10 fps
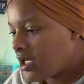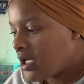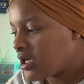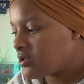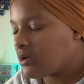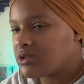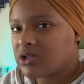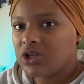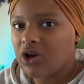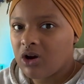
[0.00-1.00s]
as well as the
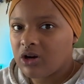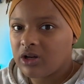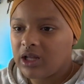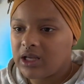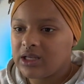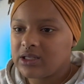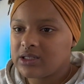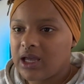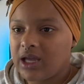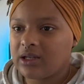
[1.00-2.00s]
yarn is
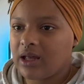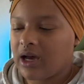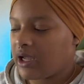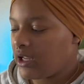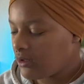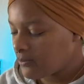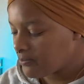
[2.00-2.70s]
hand dyed.